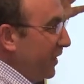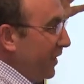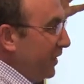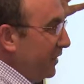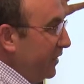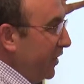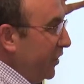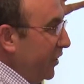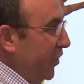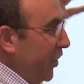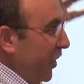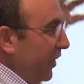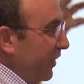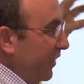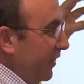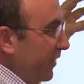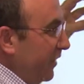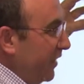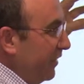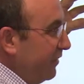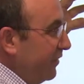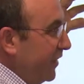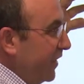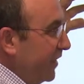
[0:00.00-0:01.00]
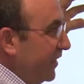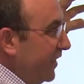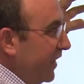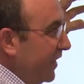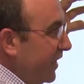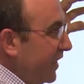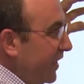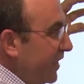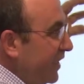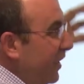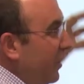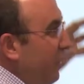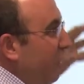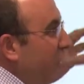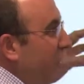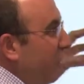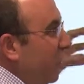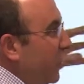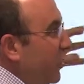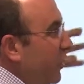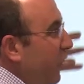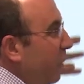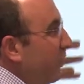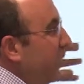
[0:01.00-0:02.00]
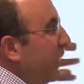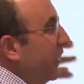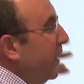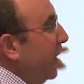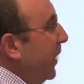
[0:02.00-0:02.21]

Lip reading: degenerative diseases, also in